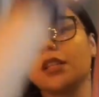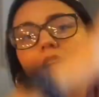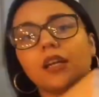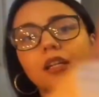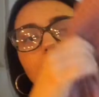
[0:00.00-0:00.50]

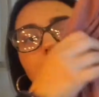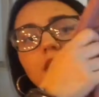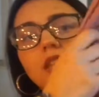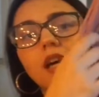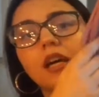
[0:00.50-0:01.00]
that is
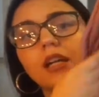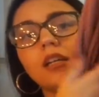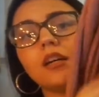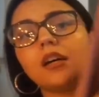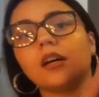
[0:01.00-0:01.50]

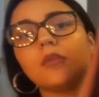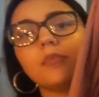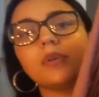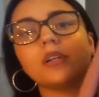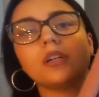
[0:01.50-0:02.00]
tied
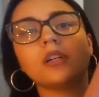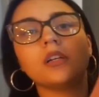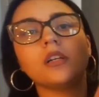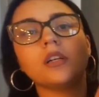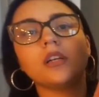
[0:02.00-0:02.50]
up
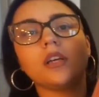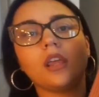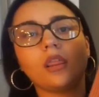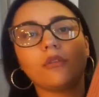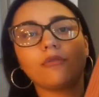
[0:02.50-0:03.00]

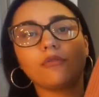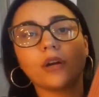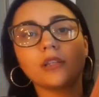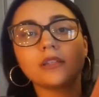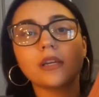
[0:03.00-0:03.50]
in the
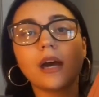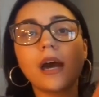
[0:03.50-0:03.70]
front.